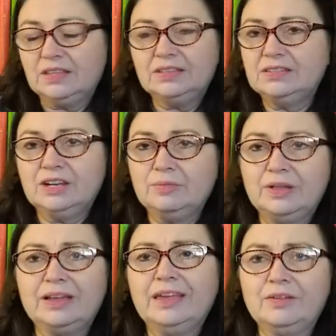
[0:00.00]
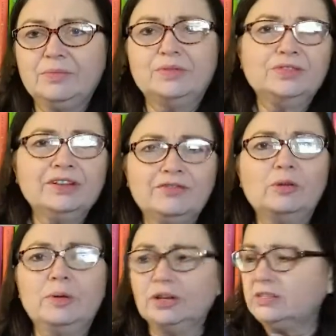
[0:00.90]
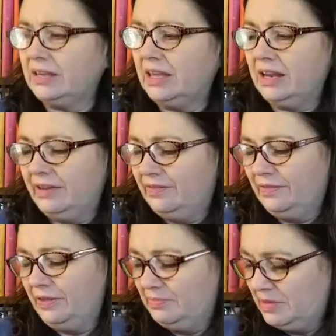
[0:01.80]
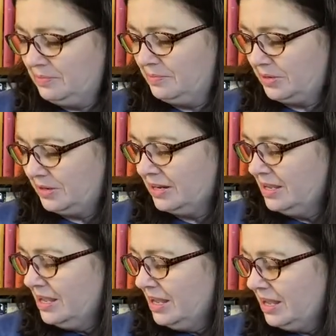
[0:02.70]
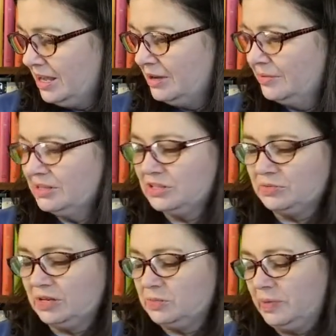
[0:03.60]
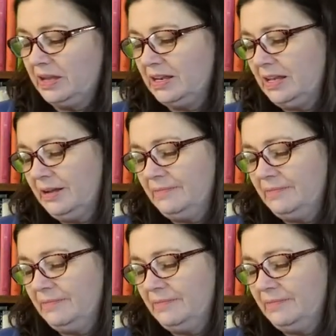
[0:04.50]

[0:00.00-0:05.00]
It's terrible, I can't remember. There's only 4 books, so I can't even remember which is which, but